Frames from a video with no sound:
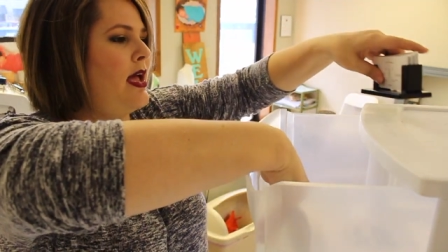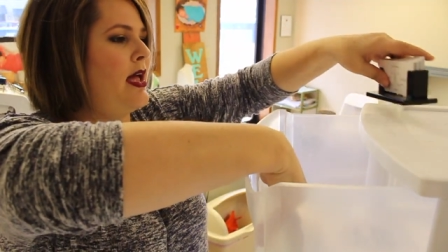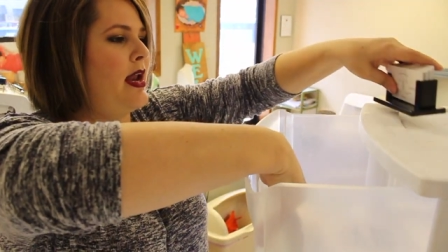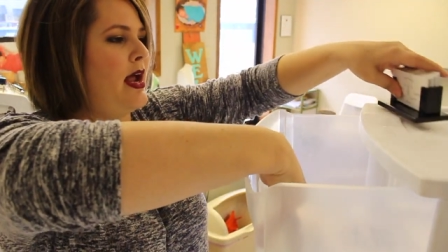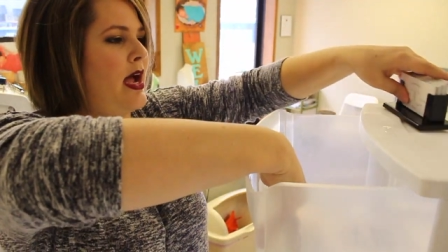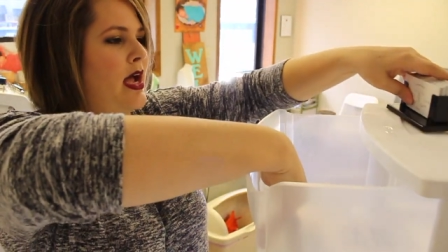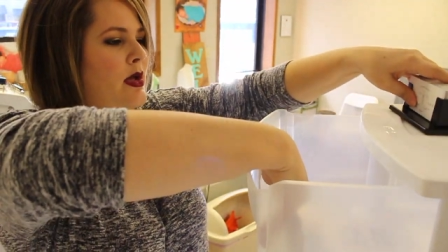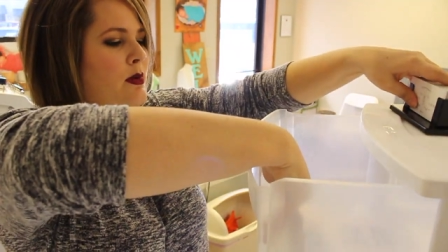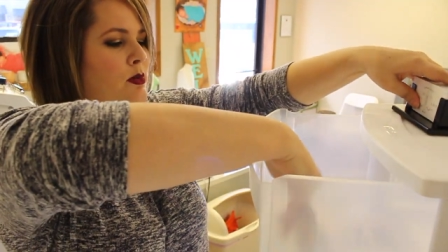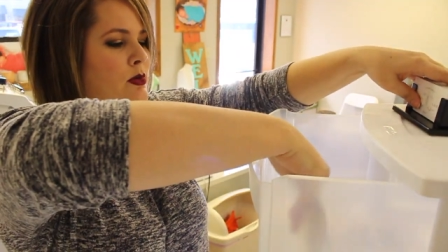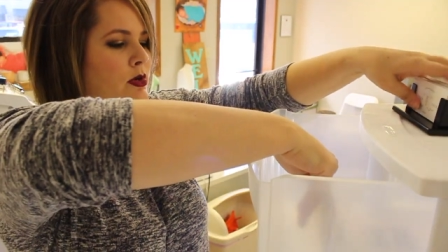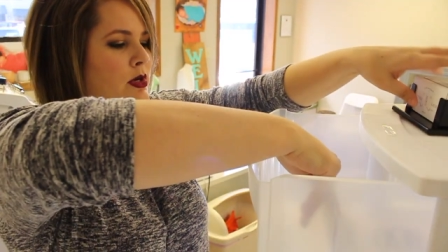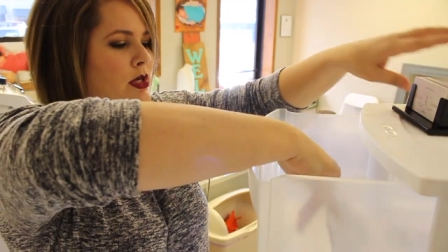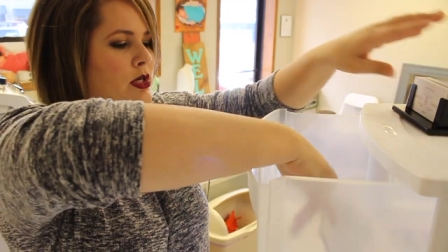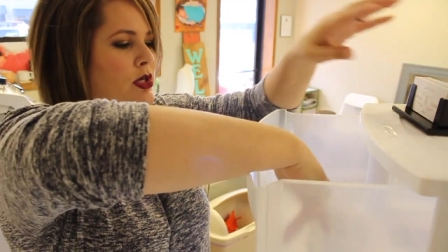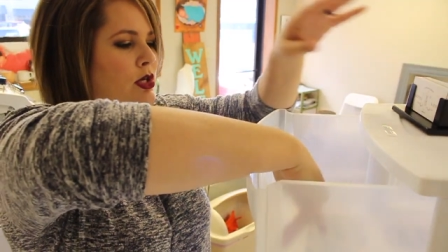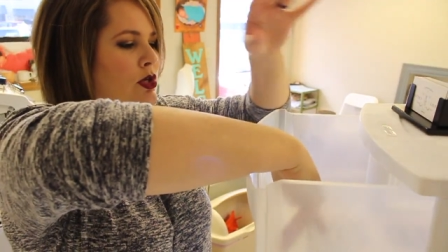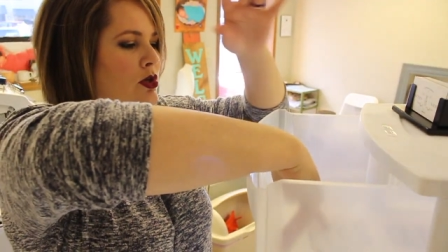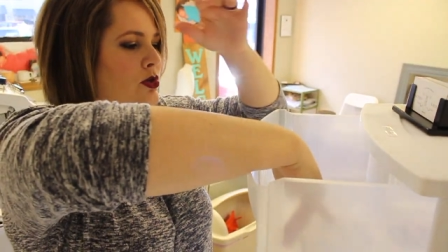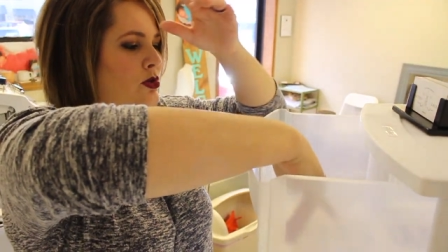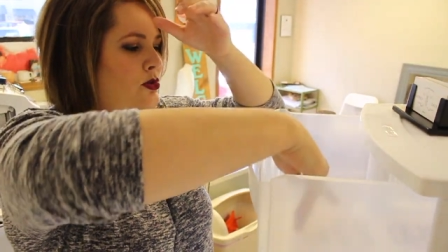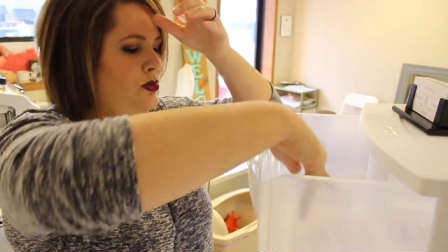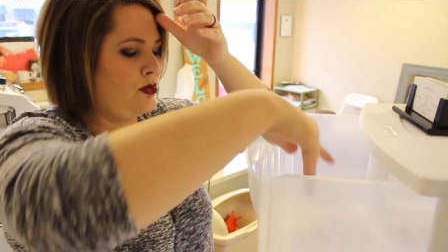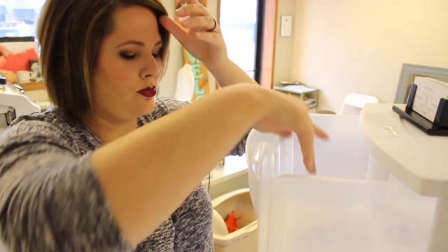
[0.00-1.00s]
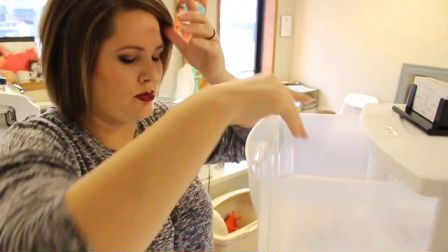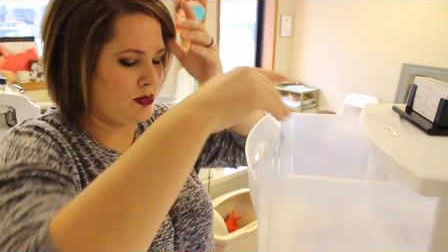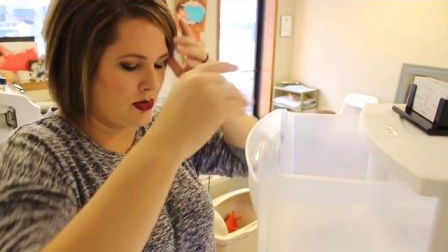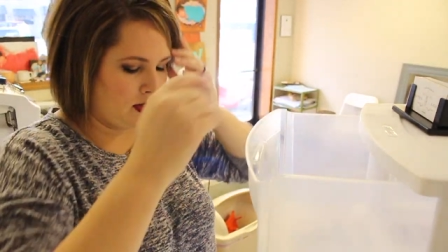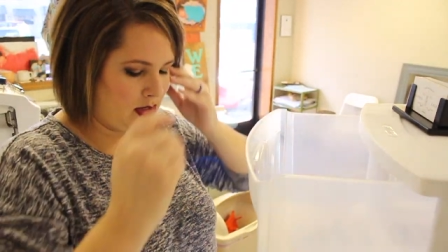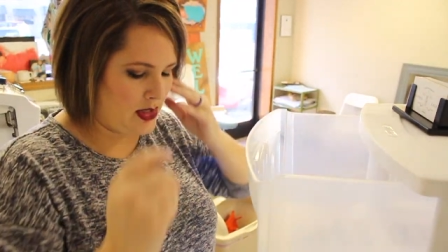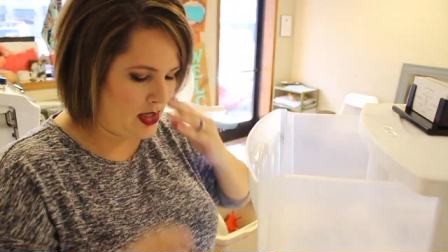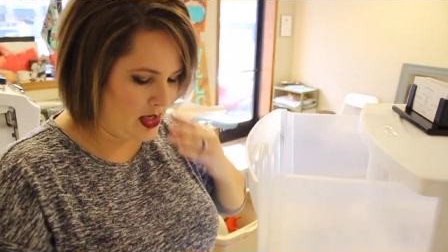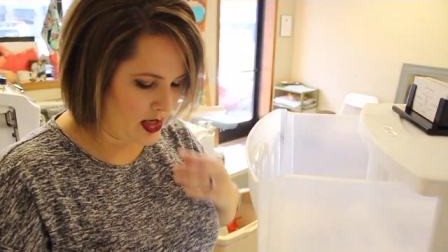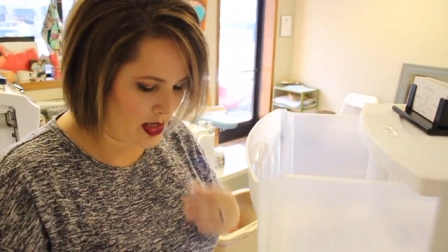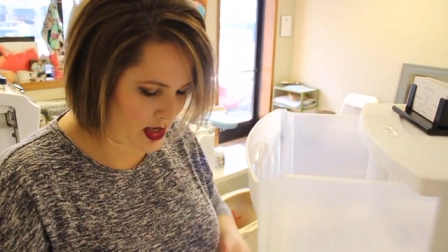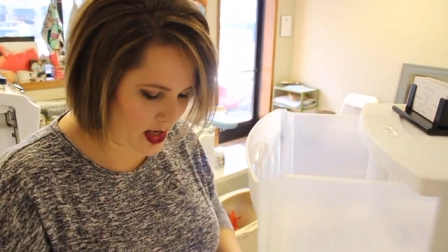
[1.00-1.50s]
and I will
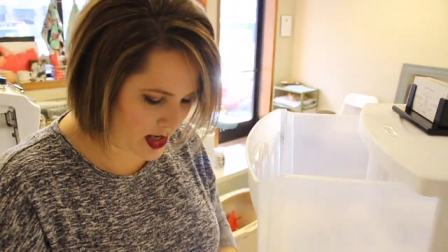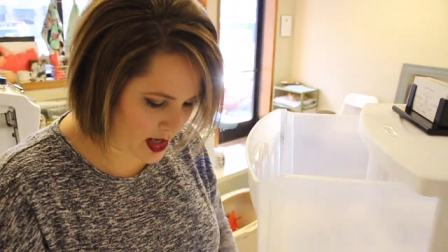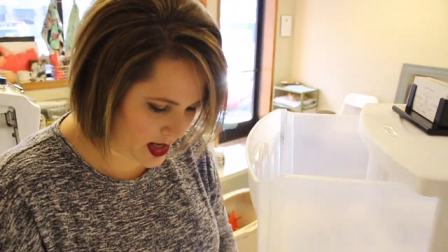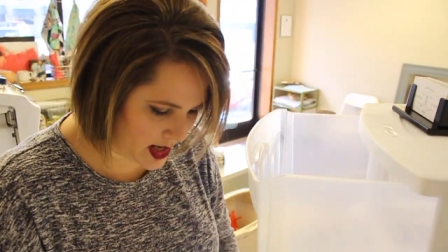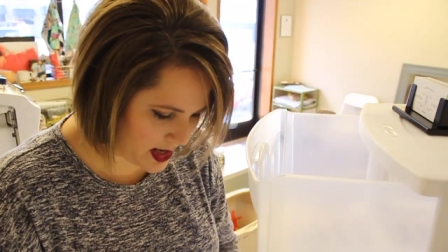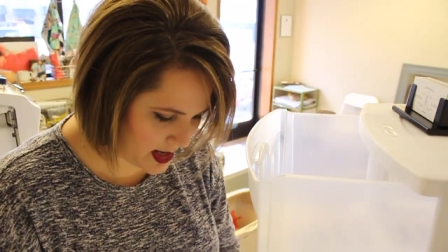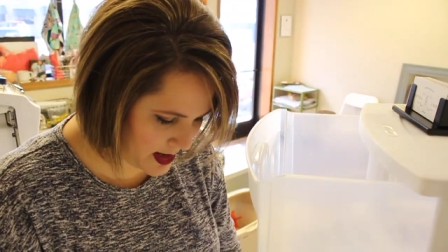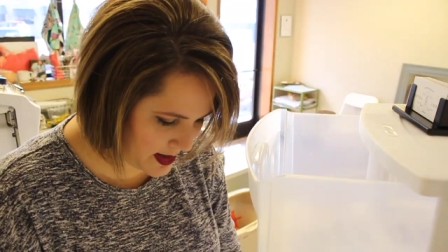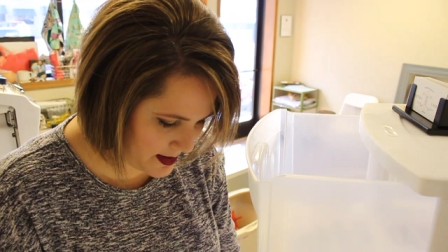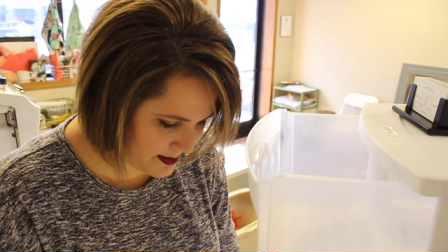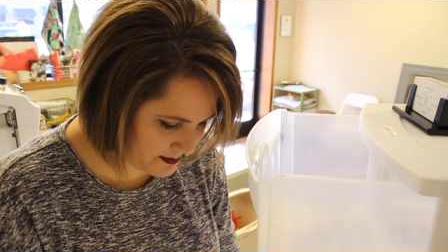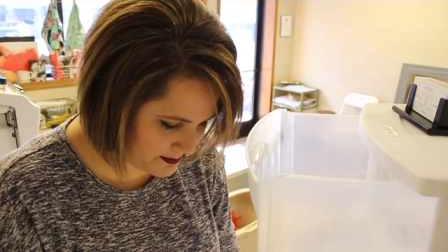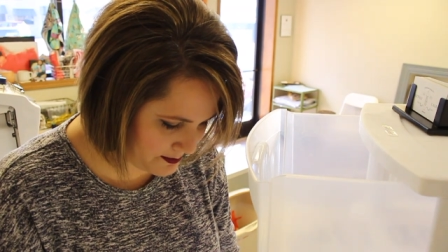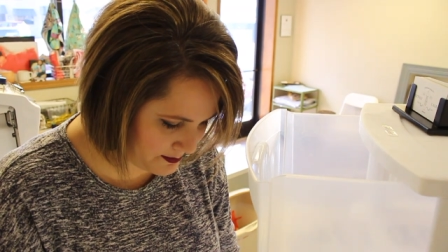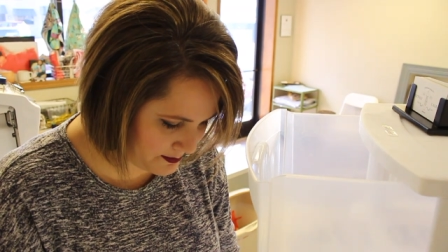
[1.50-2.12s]
use my